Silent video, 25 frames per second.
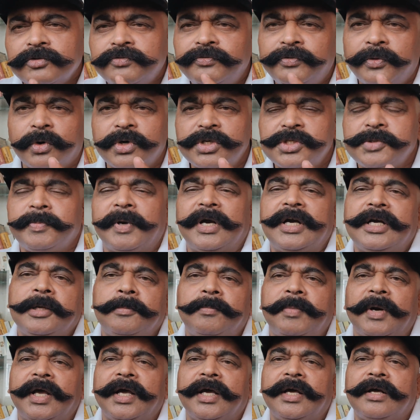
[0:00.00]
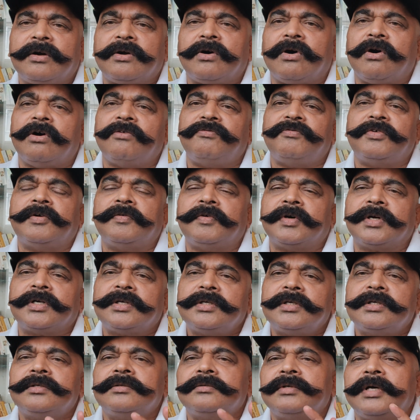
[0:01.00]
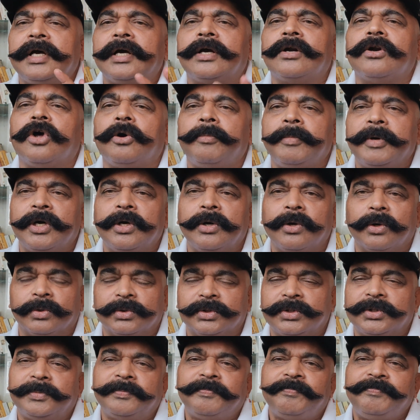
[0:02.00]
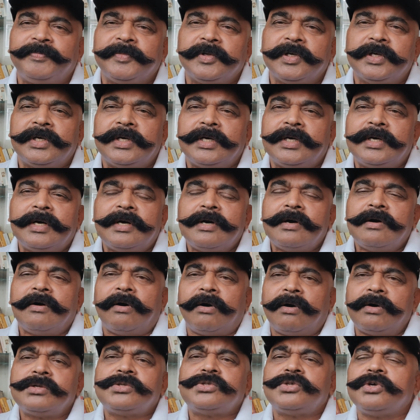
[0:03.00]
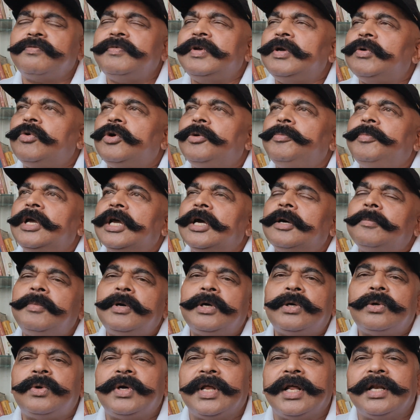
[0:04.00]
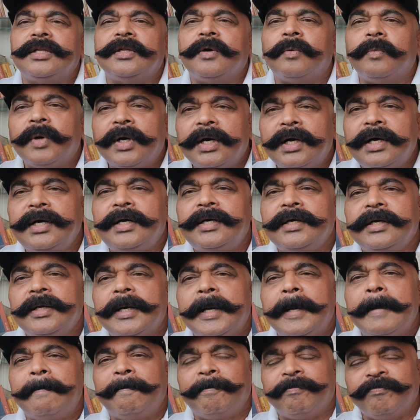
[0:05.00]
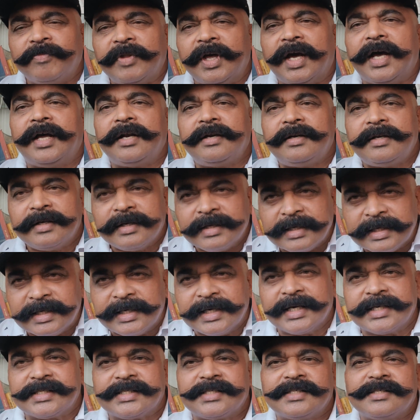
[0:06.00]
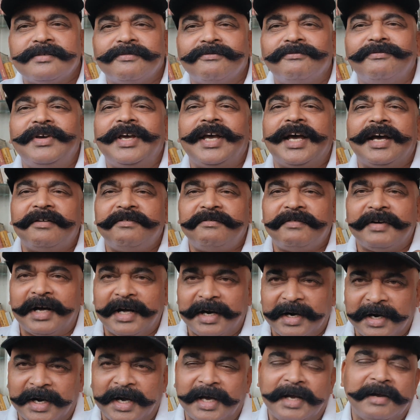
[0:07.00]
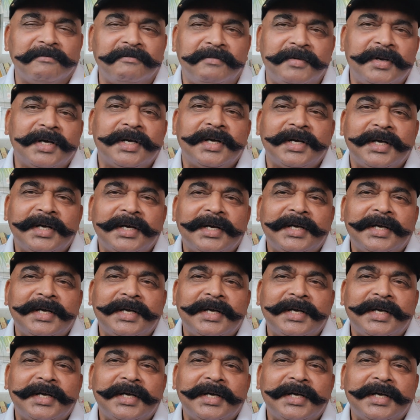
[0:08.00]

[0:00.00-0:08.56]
force multiplier of our economic growth. Also, we would be able to tell the world that yes, we have arrived